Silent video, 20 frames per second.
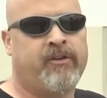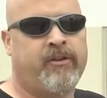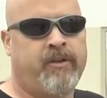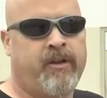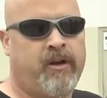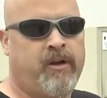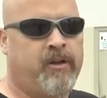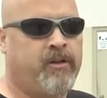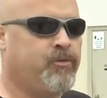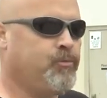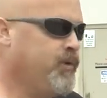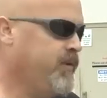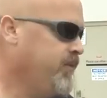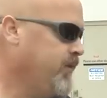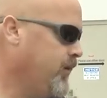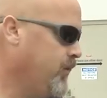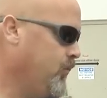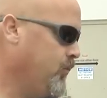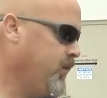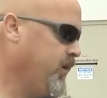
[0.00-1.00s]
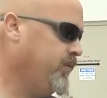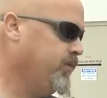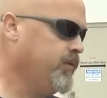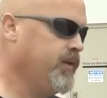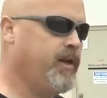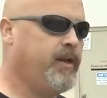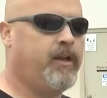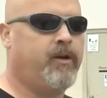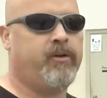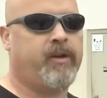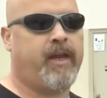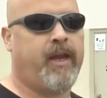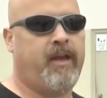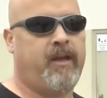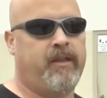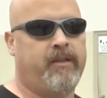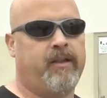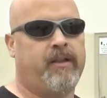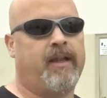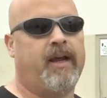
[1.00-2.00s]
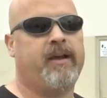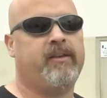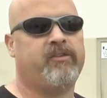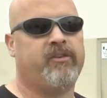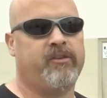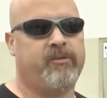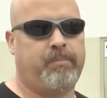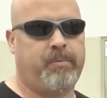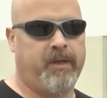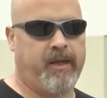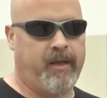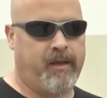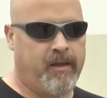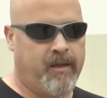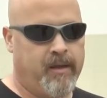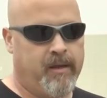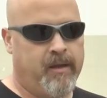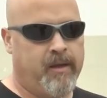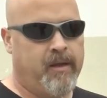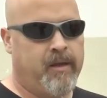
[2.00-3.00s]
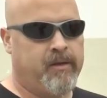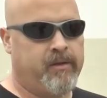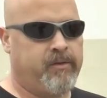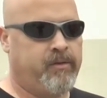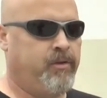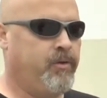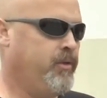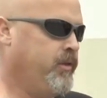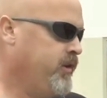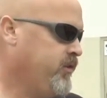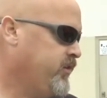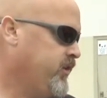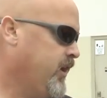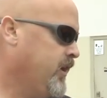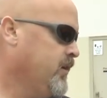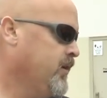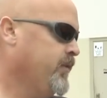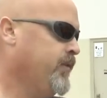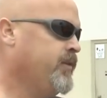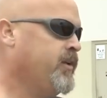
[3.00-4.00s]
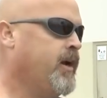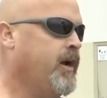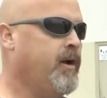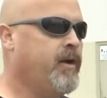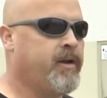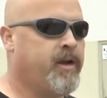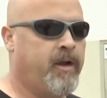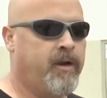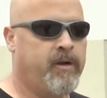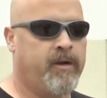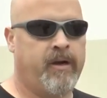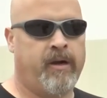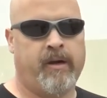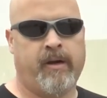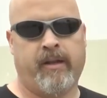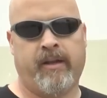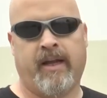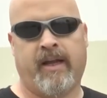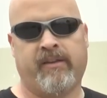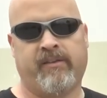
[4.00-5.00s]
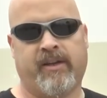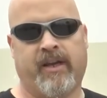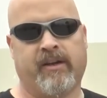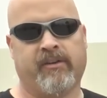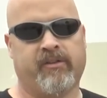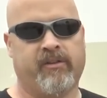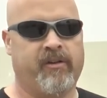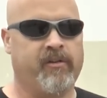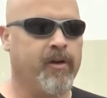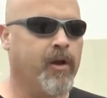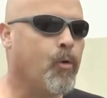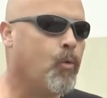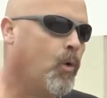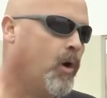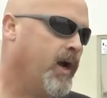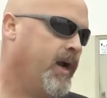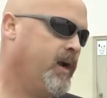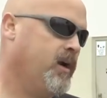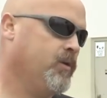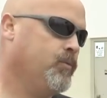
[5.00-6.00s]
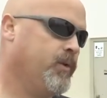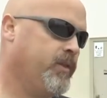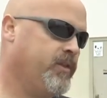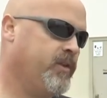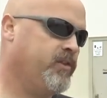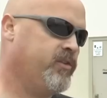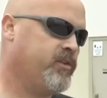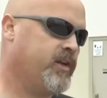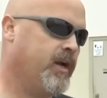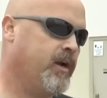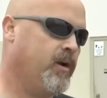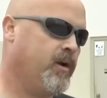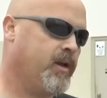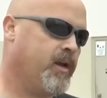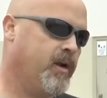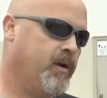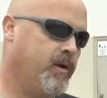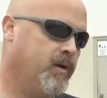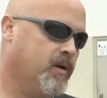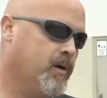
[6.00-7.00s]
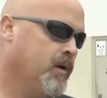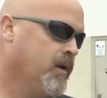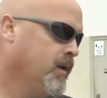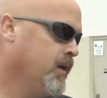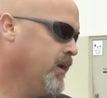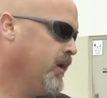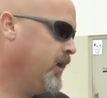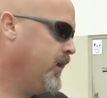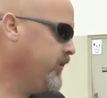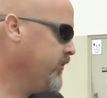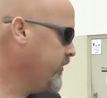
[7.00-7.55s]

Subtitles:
you'll notice, we've relocated the license plate to the center of the tire carrier, and that's actually required with this tire carrier. As